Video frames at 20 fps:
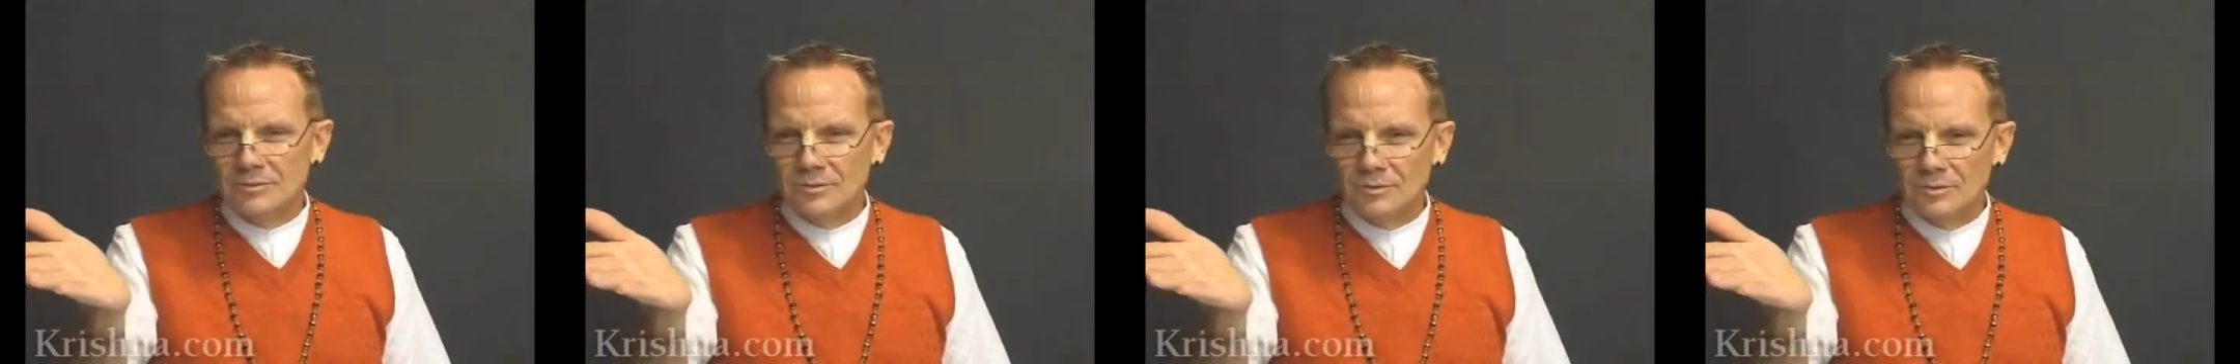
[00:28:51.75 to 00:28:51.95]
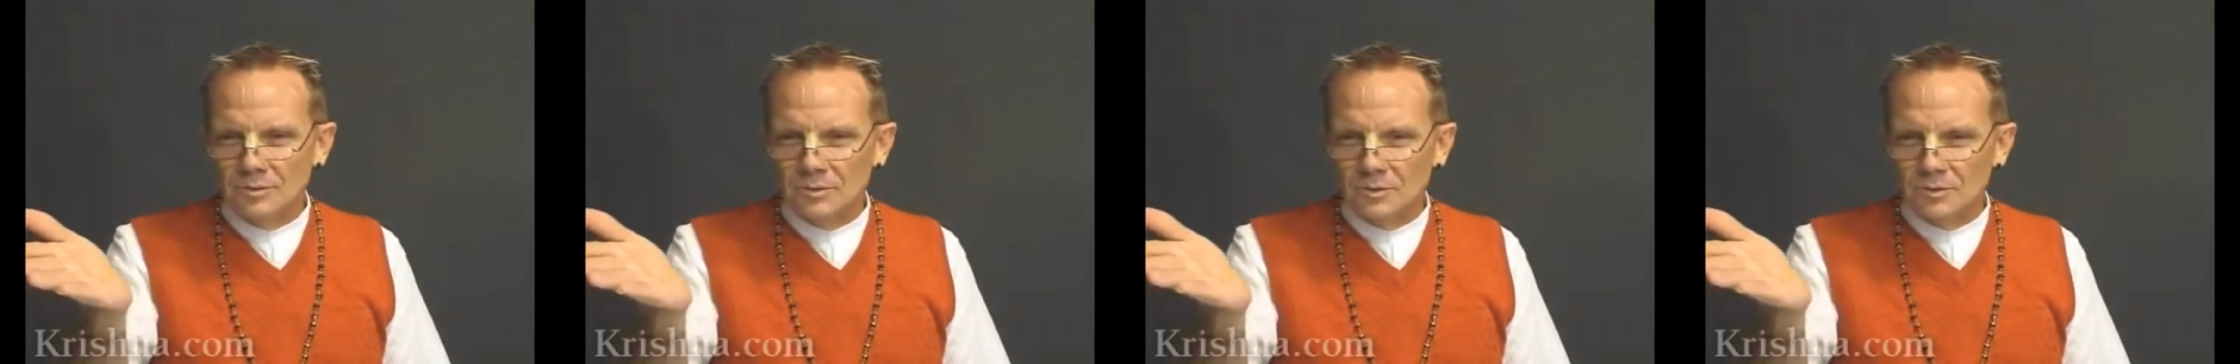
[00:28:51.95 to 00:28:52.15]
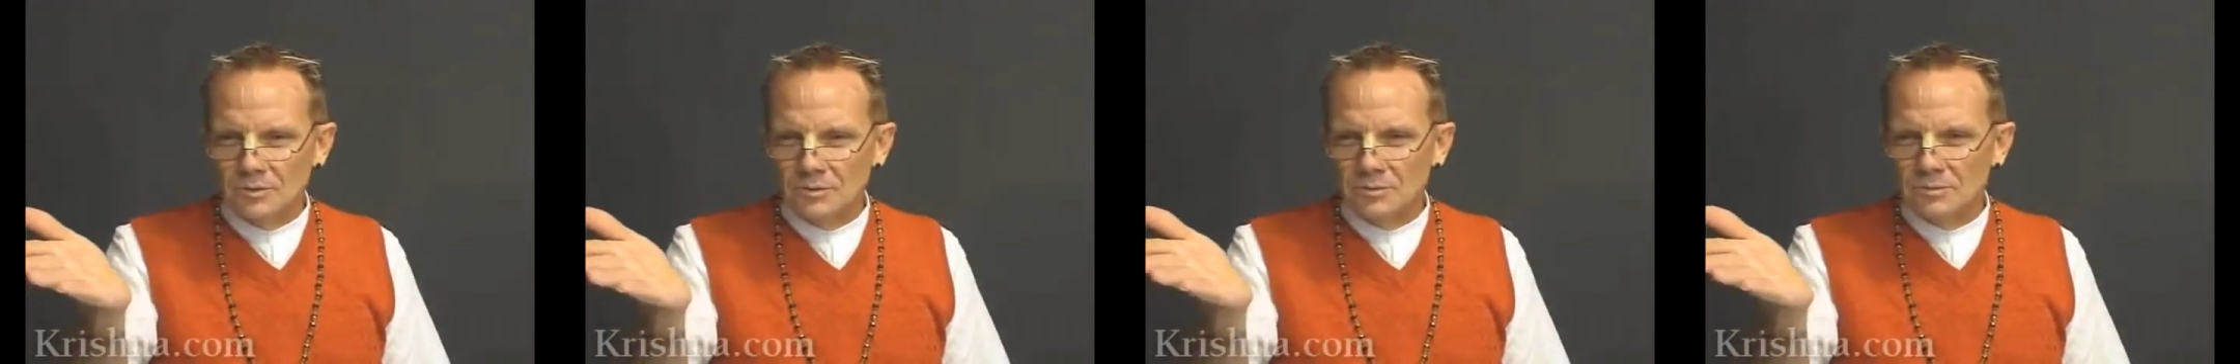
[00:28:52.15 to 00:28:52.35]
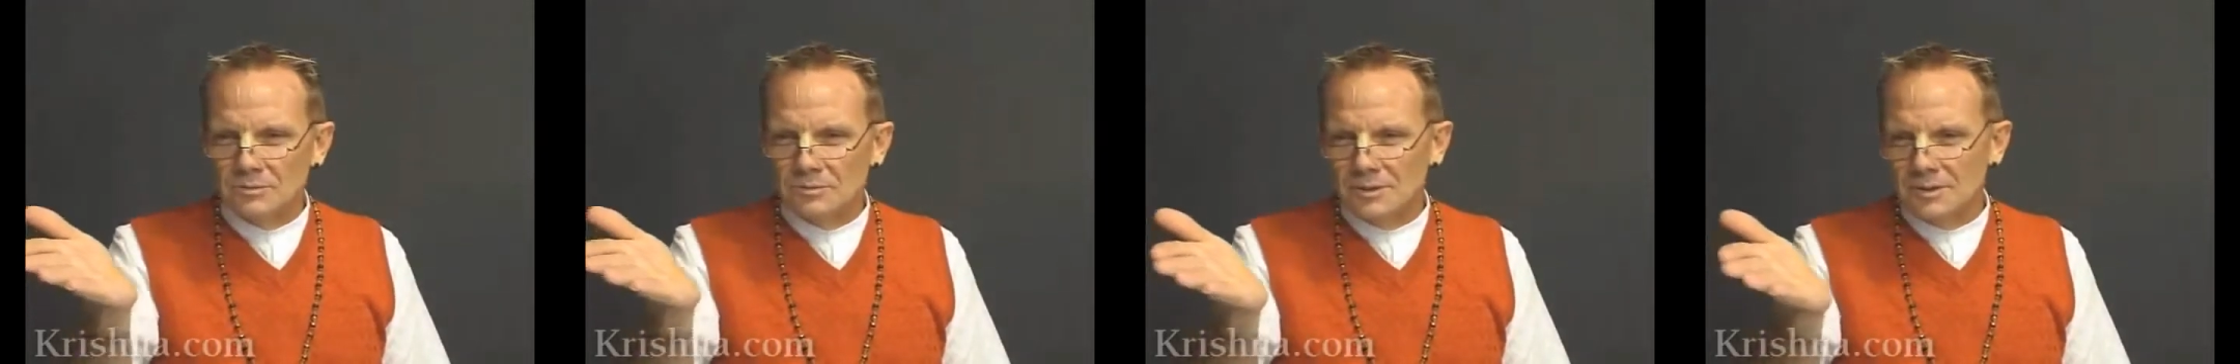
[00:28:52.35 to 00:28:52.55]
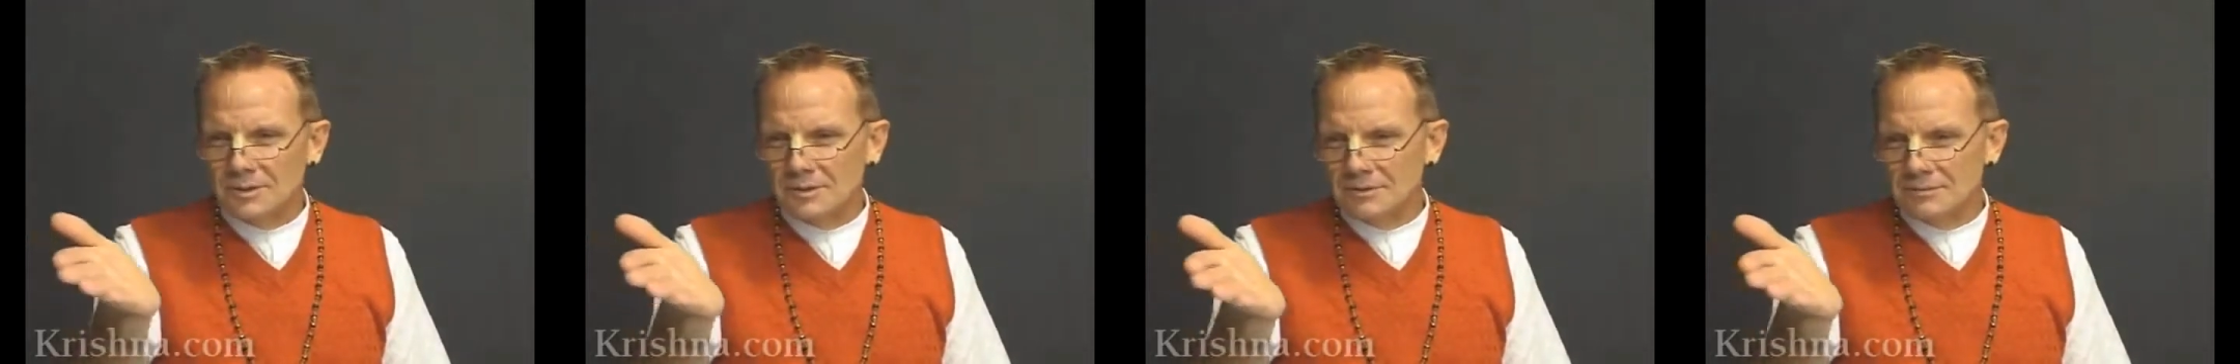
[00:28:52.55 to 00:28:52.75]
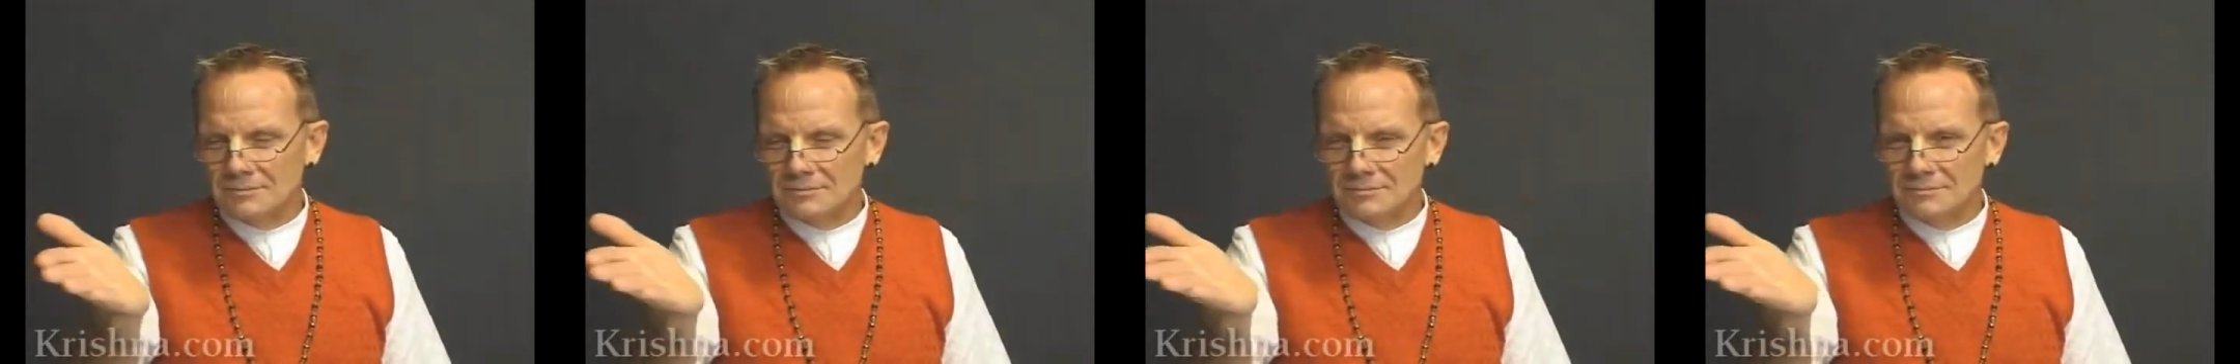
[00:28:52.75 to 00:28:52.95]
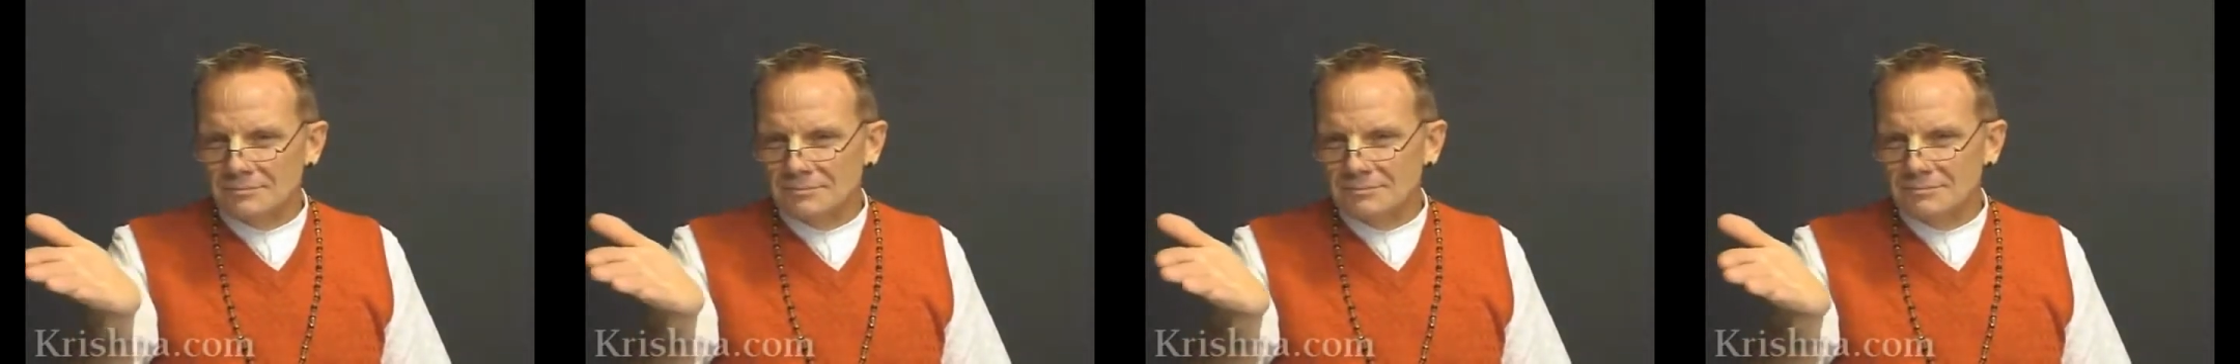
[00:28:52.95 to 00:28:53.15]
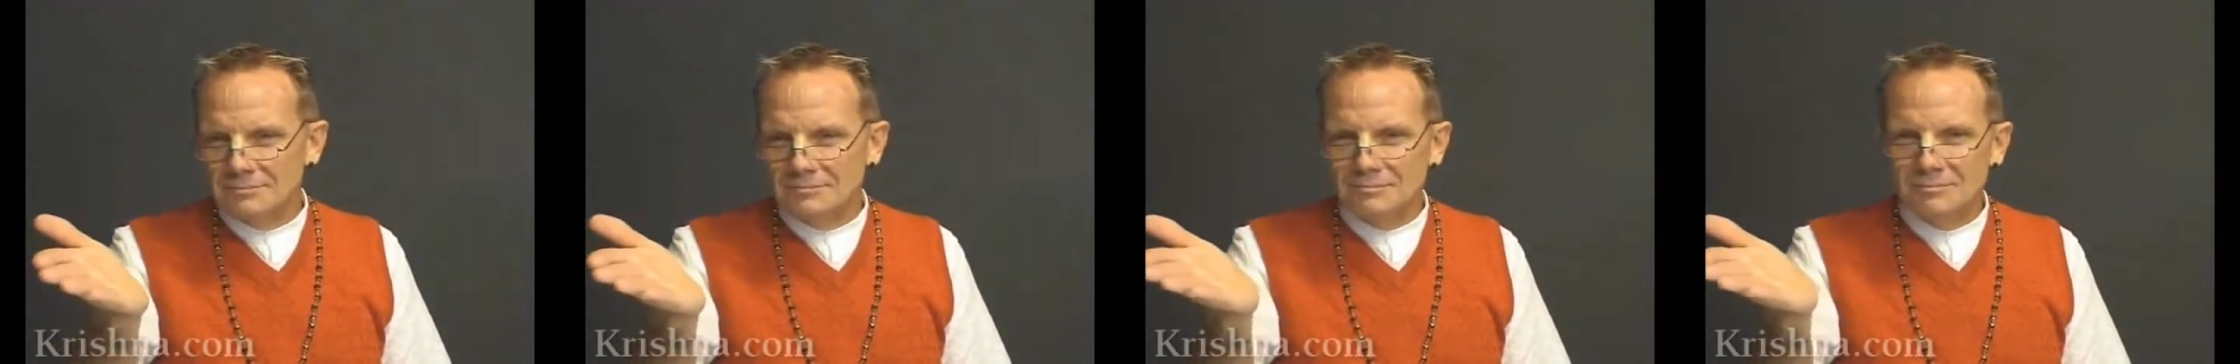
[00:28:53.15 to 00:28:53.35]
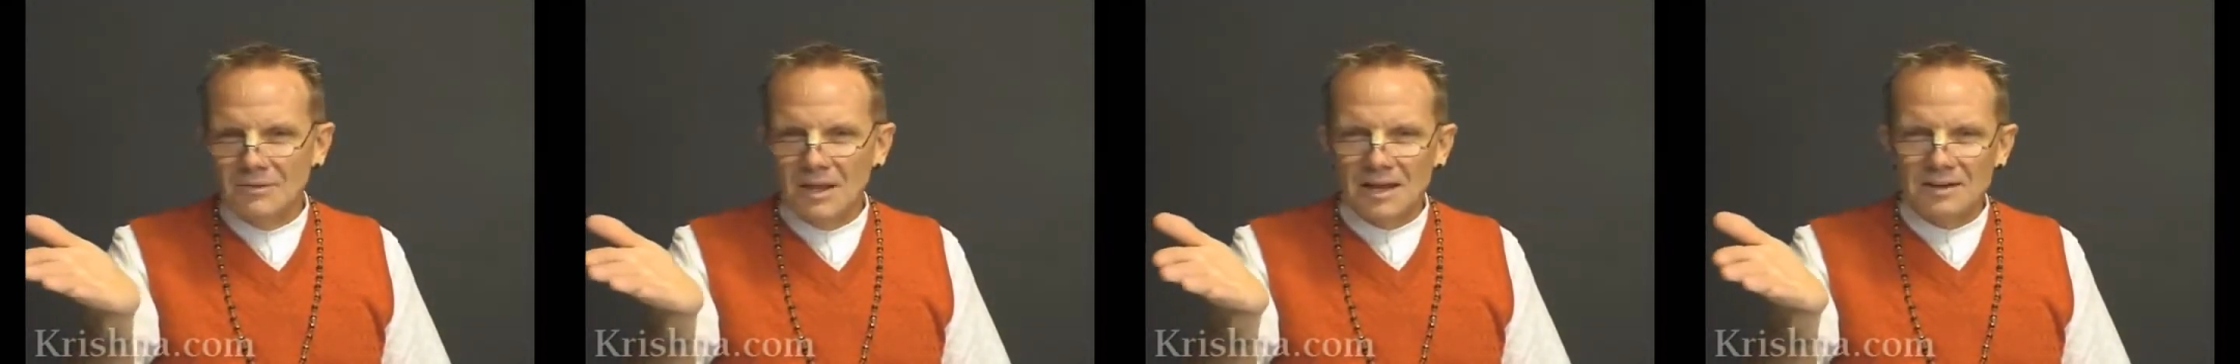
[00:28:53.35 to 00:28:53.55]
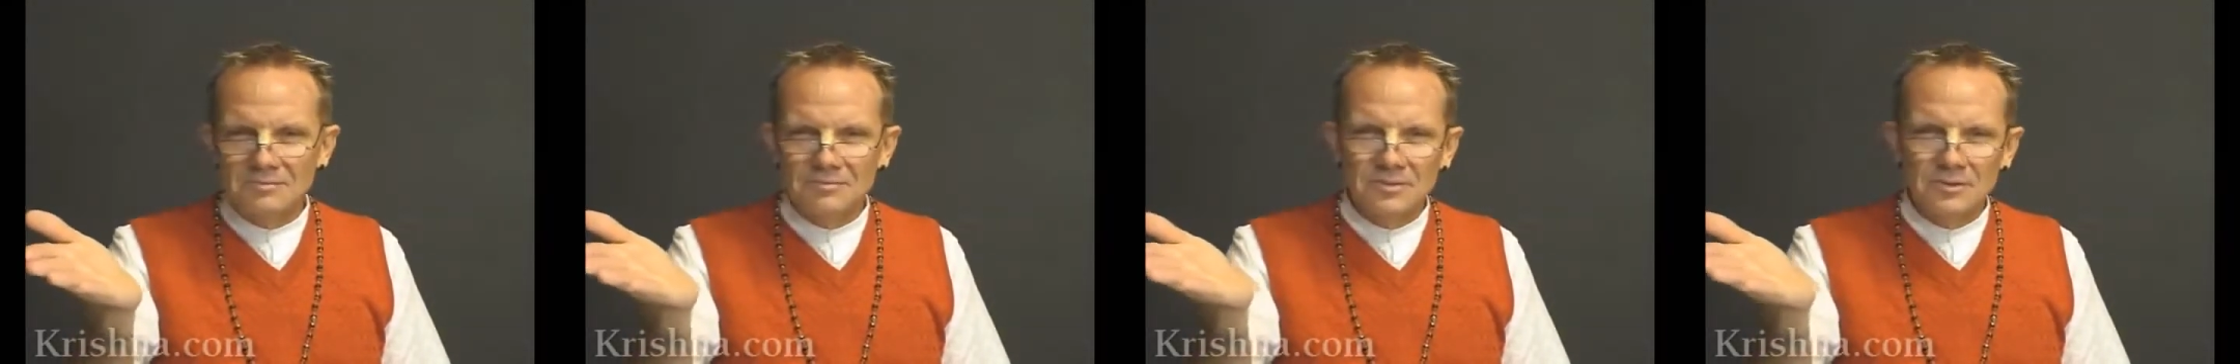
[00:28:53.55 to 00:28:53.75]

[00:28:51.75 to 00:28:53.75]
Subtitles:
not